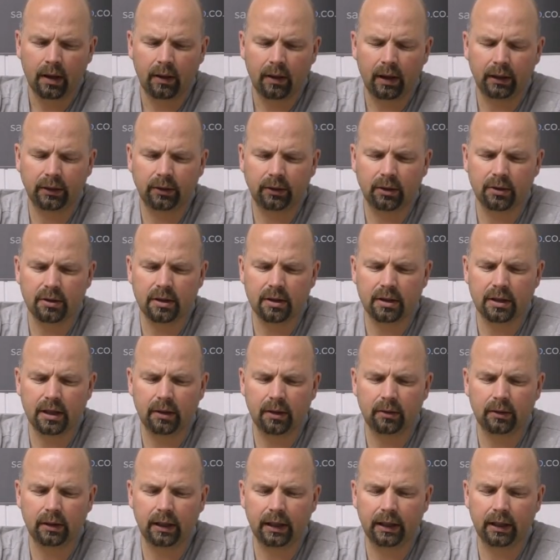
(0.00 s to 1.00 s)
That doesn't
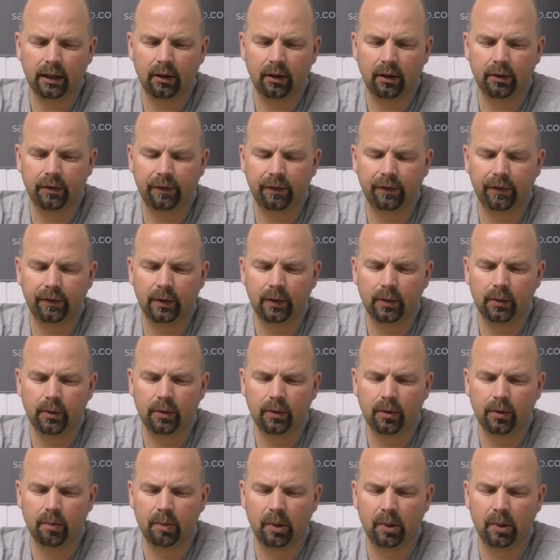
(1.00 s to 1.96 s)
sound like a lot of flow,